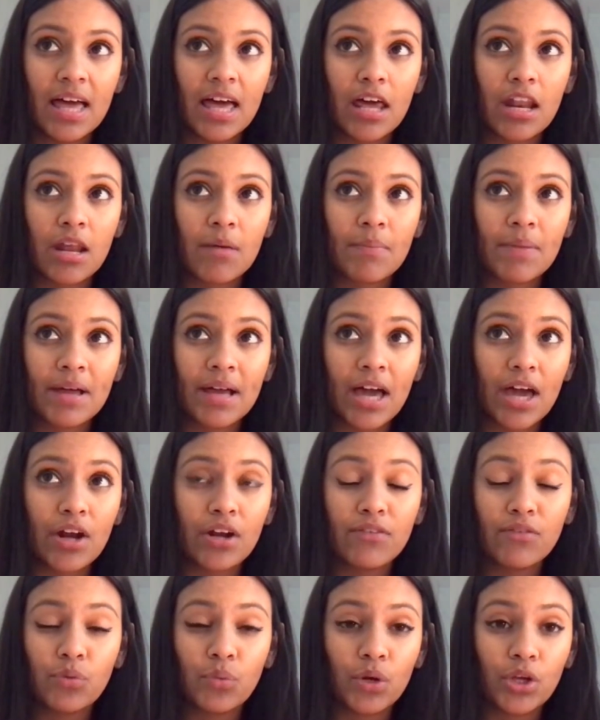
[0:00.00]
And I'm like, I
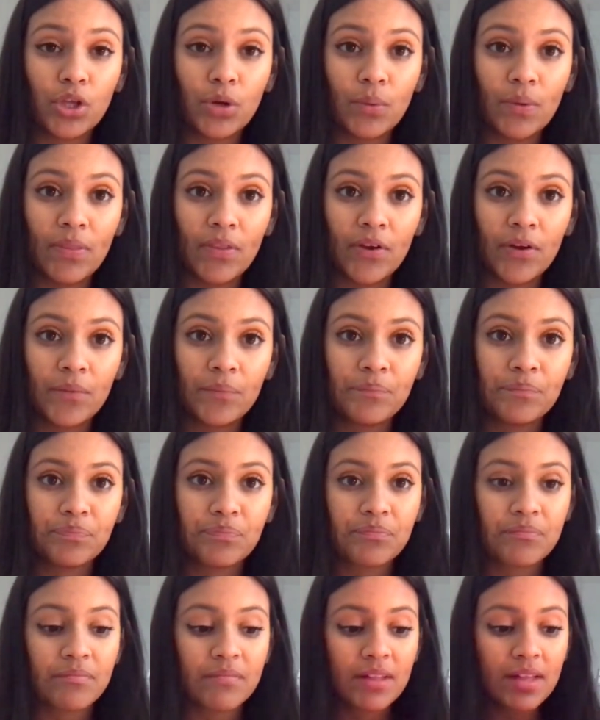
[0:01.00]
don't even want you in there.
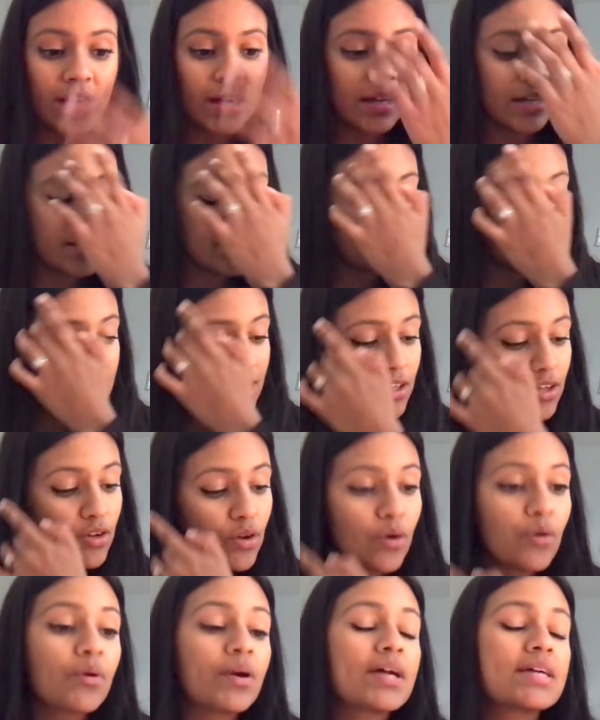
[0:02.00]
And he's like,
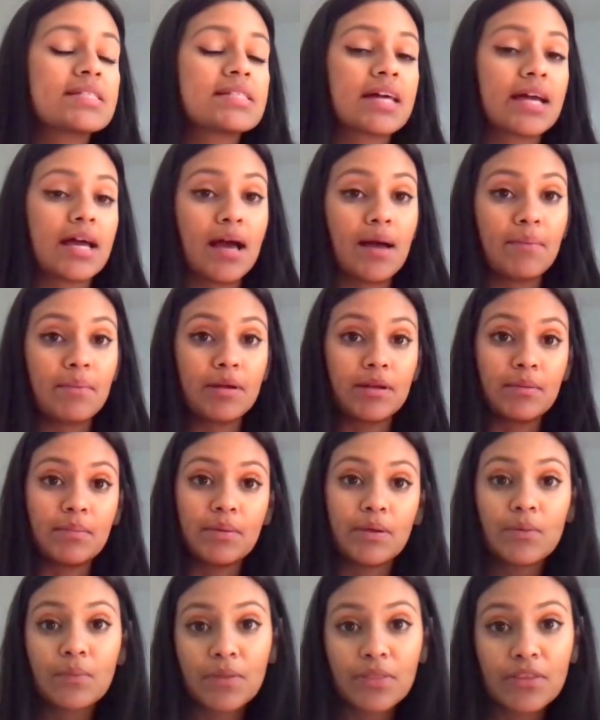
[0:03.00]
no, Grace, like I'm gonna
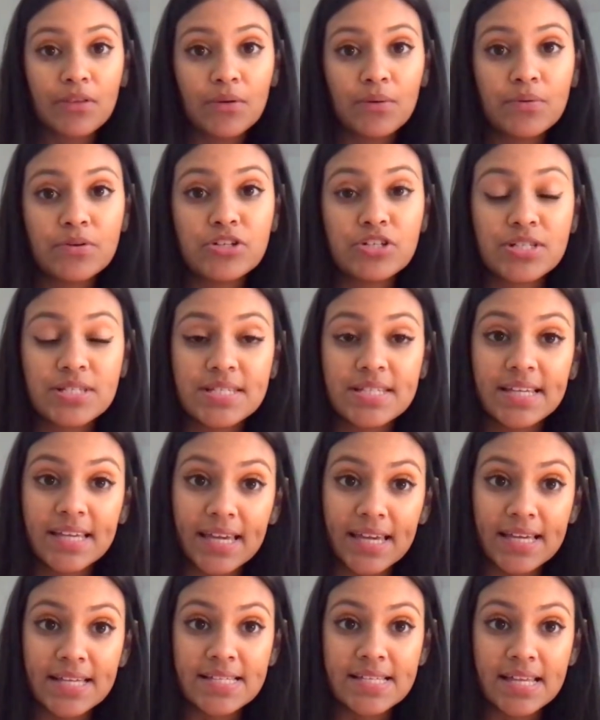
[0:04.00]
be with you just in
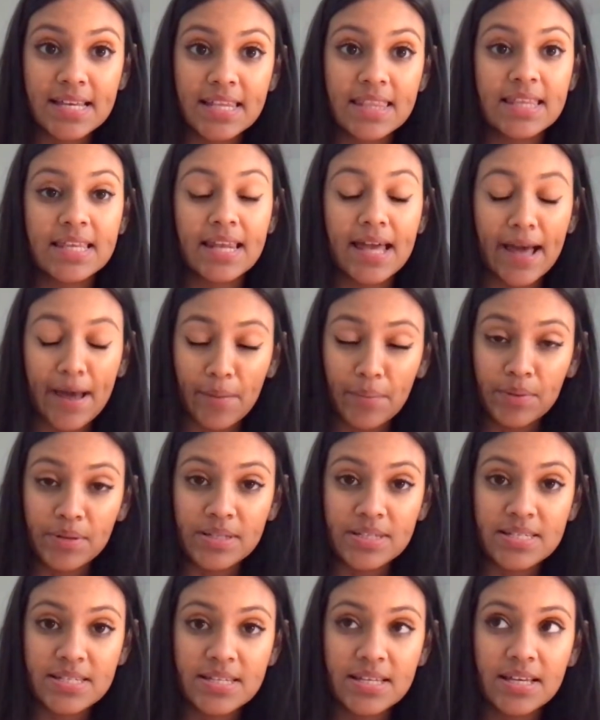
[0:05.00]
case anything
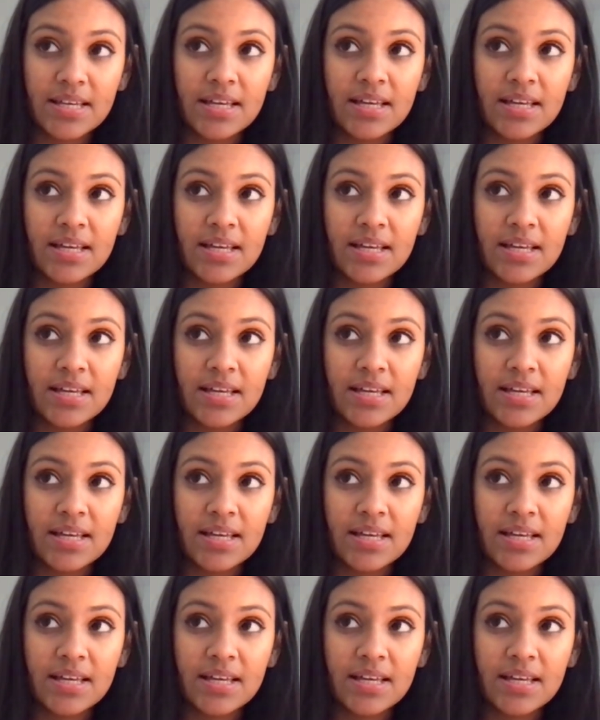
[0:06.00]
happens,